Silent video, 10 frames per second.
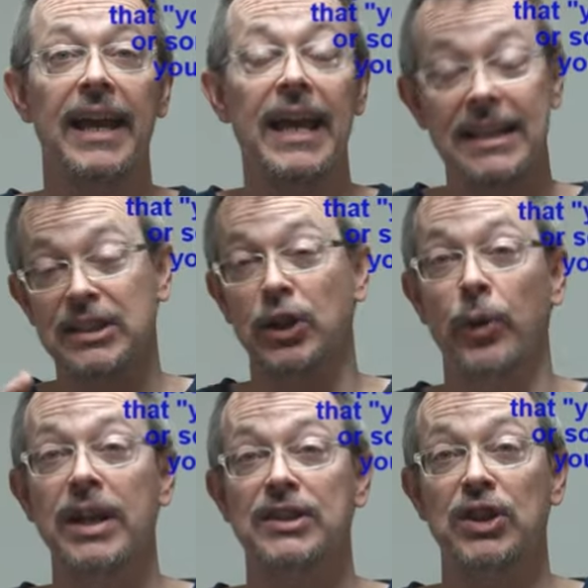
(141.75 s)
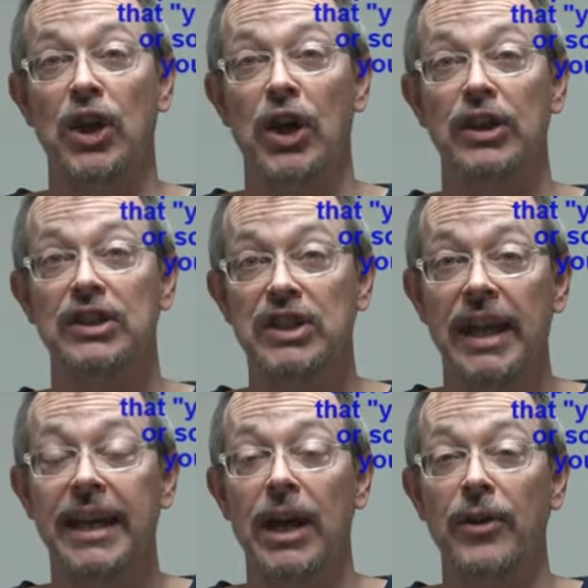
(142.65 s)
and it's a great song.
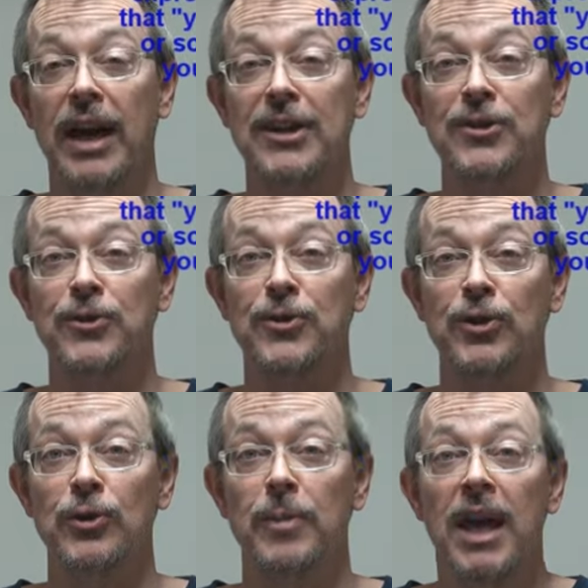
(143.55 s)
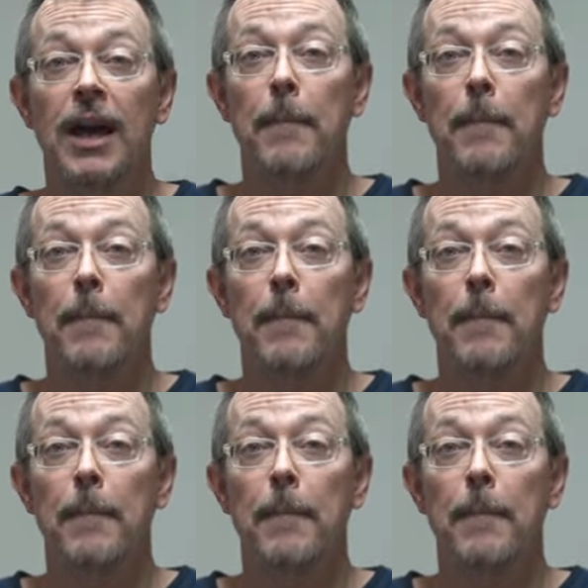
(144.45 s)
Check it out on YouTube.